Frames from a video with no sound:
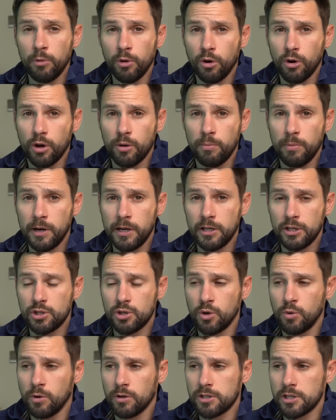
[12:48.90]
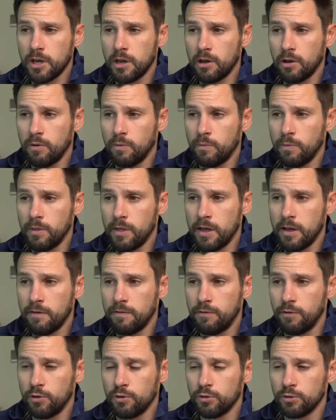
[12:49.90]
not completely sure what's going on with their
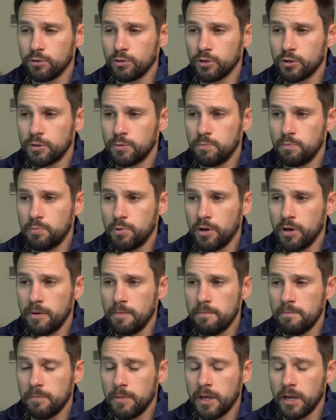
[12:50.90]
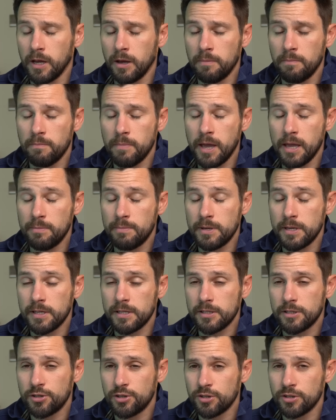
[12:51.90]
foils, but you know, maybe
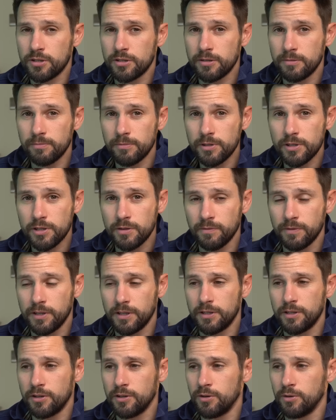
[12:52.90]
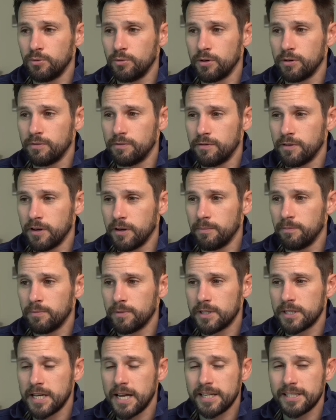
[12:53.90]
it's just something to do with
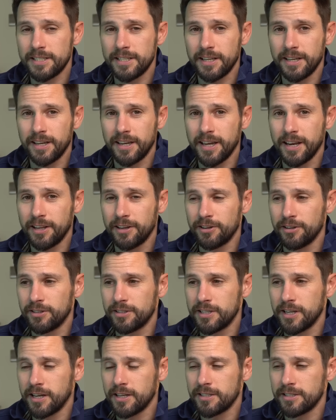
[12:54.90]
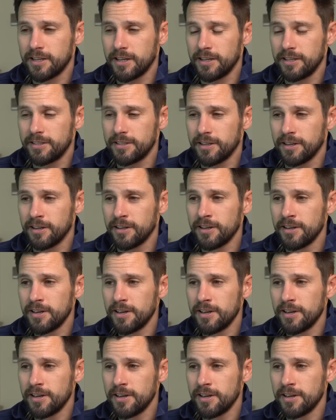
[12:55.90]
testing and getting good test data.